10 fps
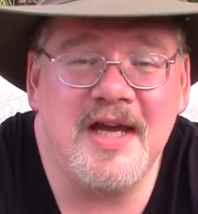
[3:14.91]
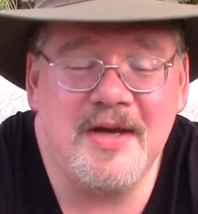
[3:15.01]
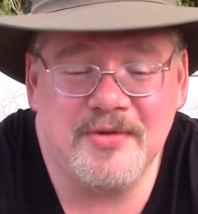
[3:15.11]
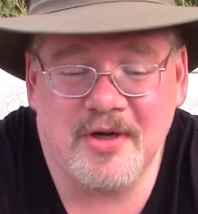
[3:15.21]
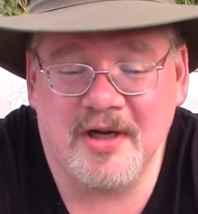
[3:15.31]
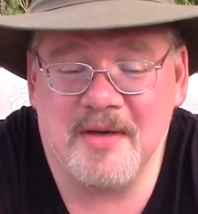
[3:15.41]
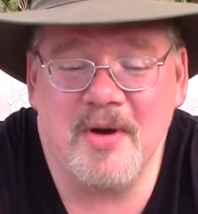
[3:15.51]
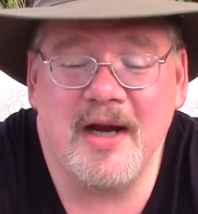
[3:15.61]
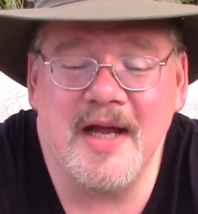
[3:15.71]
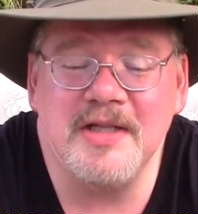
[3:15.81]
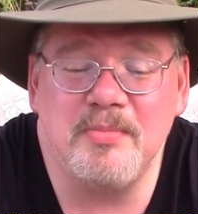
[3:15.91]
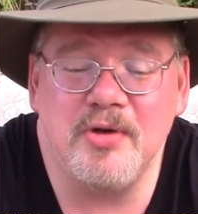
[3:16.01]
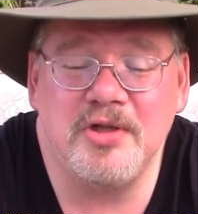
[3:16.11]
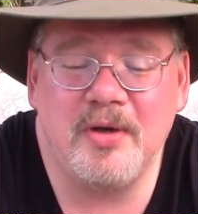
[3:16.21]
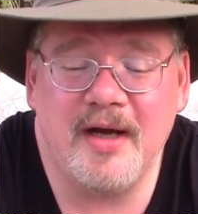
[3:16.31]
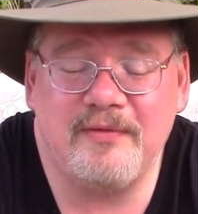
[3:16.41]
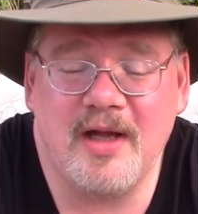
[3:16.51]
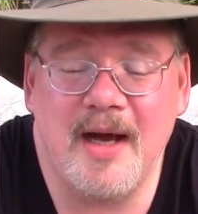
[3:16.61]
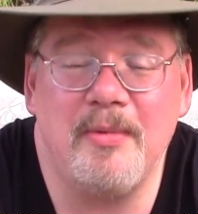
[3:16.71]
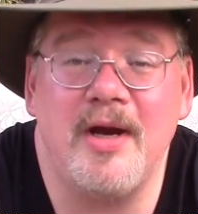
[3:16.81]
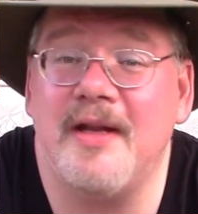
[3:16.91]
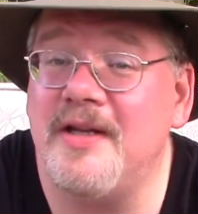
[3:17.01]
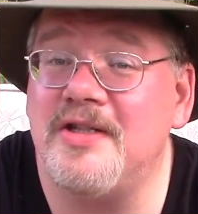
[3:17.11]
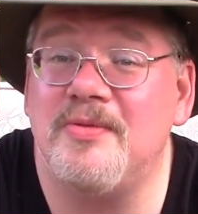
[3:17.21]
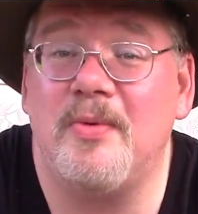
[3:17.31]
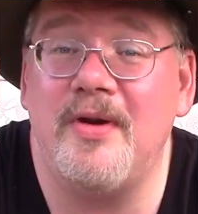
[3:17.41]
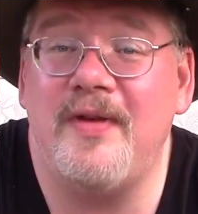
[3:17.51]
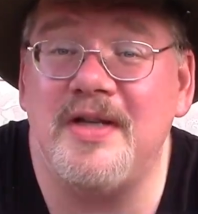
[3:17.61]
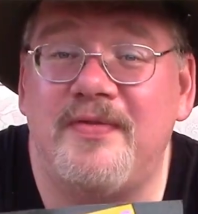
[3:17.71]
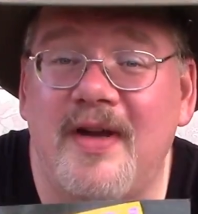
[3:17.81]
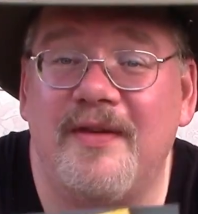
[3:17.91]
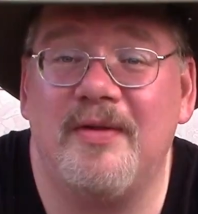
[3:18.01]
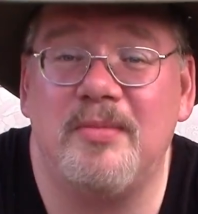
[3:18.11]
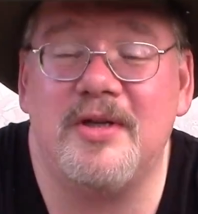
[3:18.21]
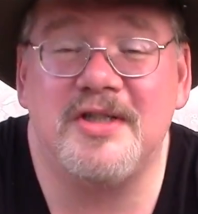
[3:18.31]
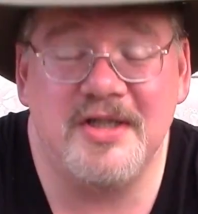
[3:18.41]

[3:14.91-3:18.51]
He was talking about his bushcraft library, and this is one of his favorite books.